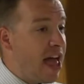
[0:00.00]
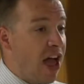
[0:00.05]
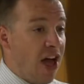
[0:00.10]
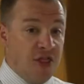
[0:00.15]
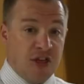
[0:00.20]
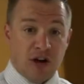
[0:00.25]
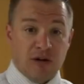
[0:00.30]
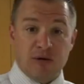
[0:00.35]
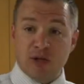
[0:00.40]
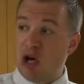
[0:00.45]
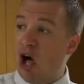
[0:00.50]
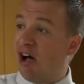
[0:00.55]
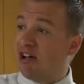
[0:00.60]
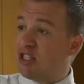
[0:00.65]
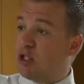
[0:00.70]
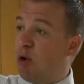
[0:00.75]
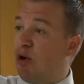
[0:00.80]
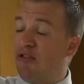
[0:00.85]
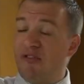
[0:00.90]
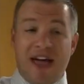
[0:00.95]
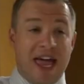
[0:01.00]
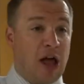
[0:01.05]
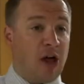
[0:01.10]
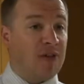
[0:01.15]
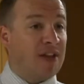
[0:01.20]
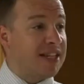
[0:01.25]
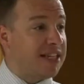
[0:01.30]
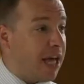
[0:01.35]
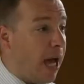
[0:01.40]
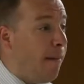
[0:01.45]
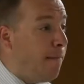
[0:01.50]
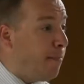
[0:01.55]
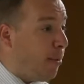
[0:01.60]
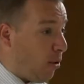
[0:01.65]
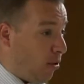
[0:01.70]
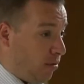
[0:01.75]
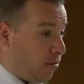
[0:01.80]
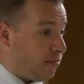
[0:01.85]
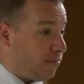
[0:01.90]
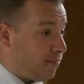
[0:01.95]
There was also a veil in the
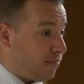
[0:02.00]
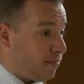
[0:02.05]
temple.